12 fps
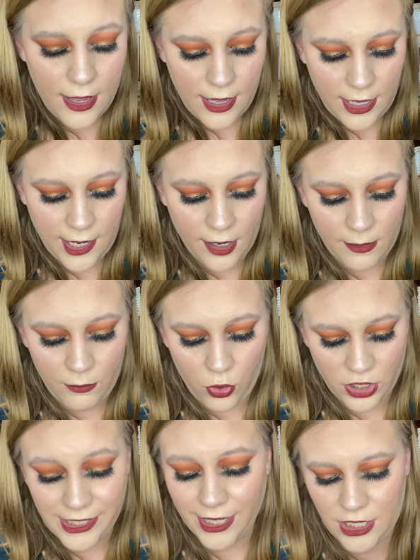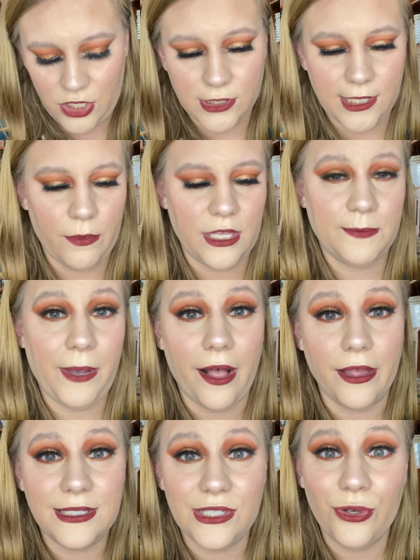here more, so I can use some of these
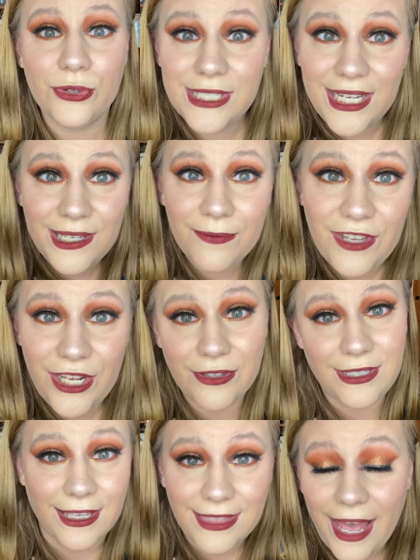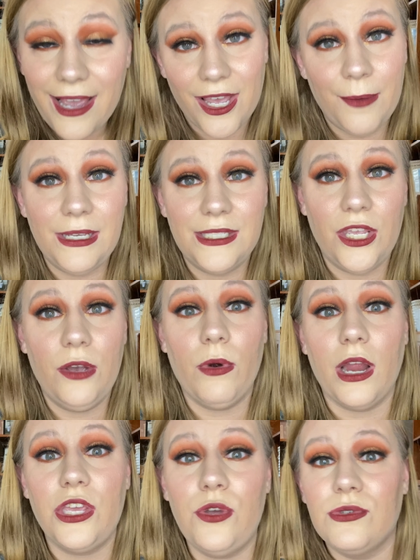palettes. So you'll see videos like that coming soon where
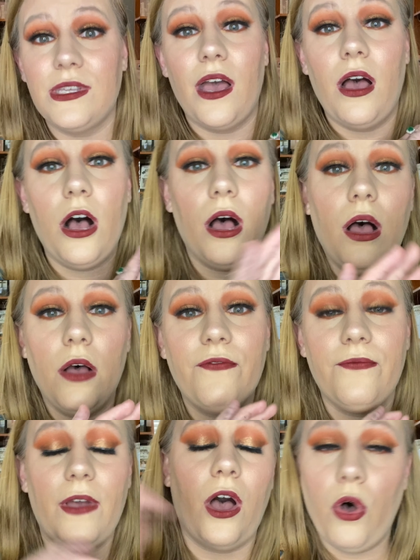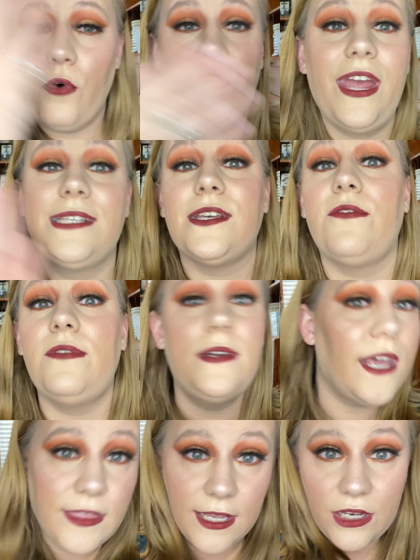I use a whole face of
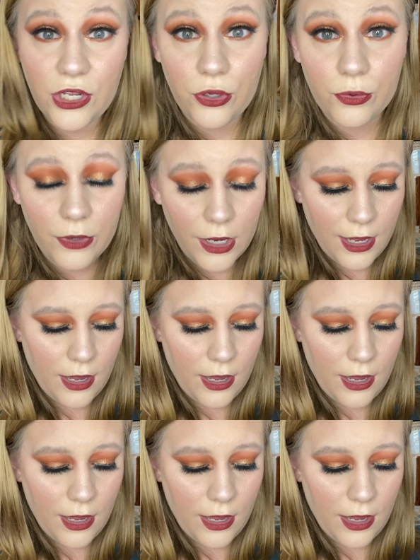nothing new.